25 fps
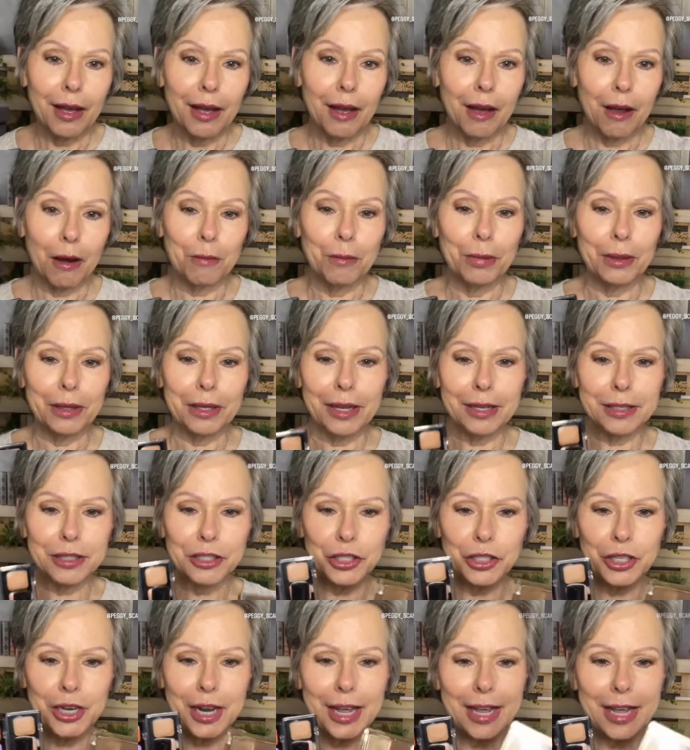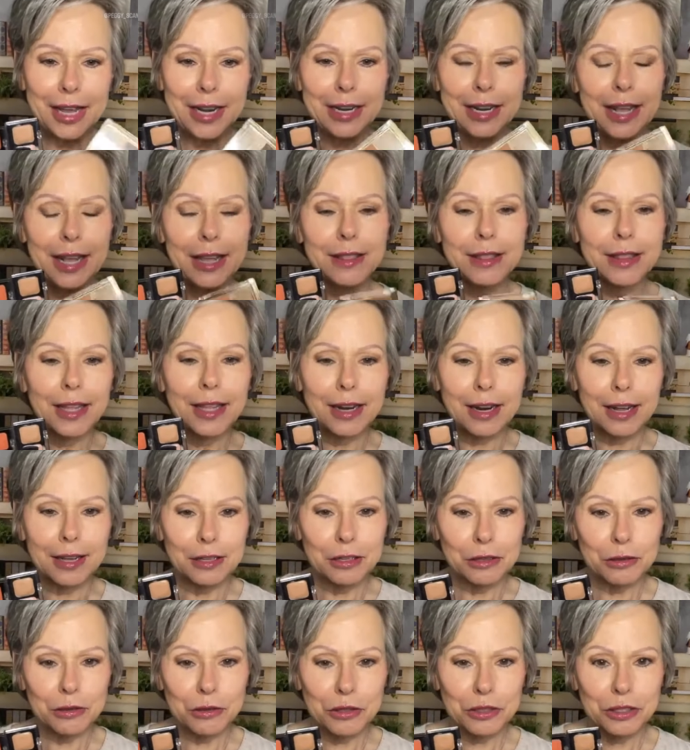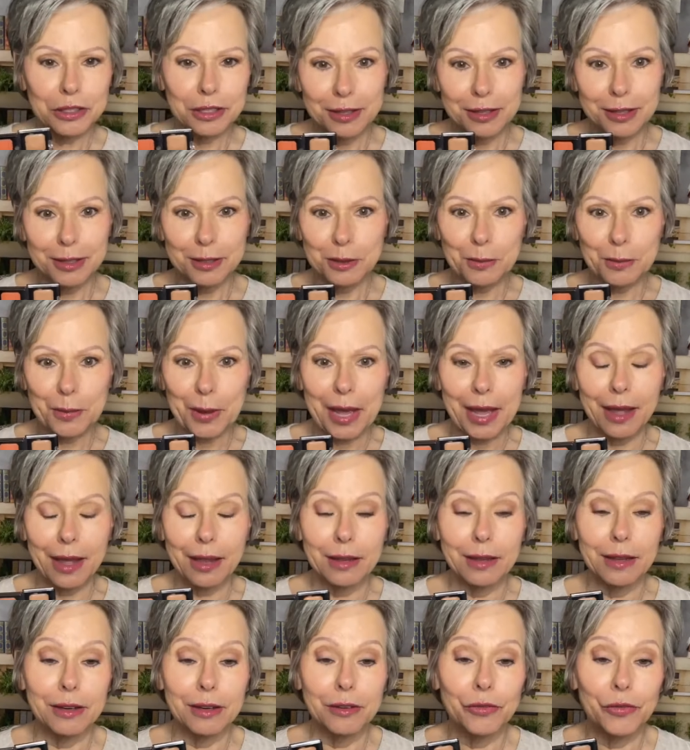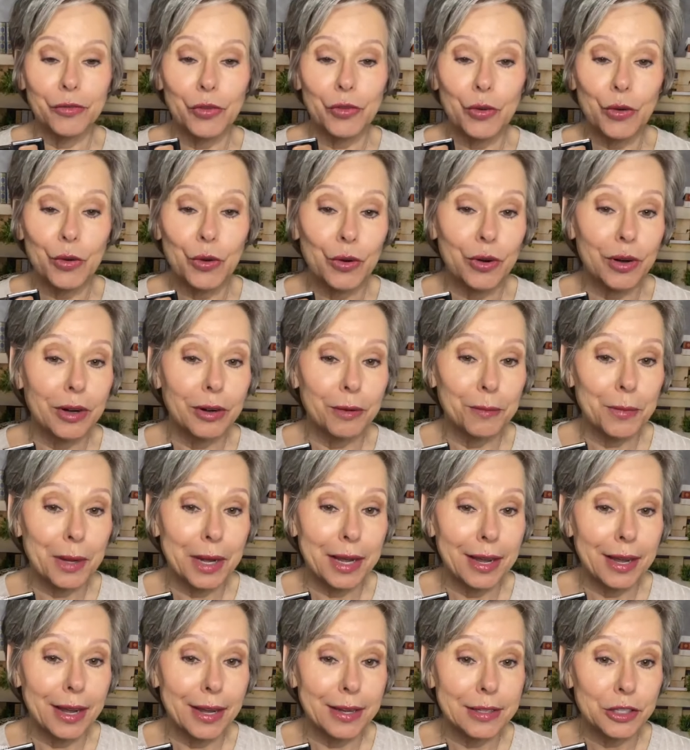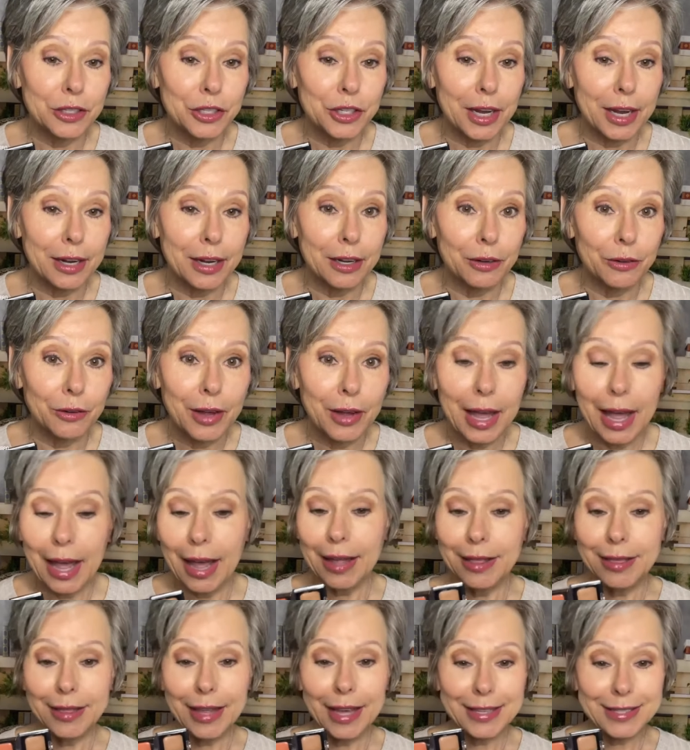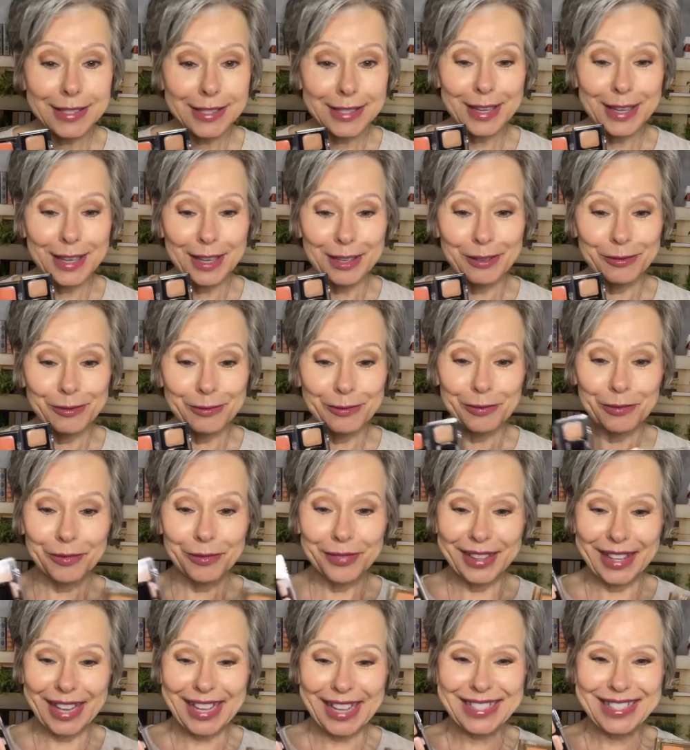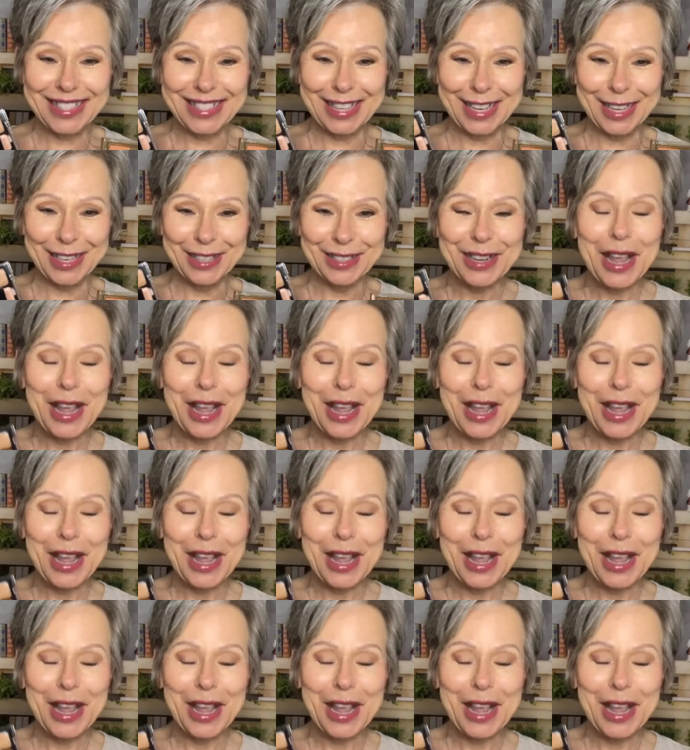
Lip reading: blush shade, and then I used this palette for my eyeshadow, and that's it. That's it.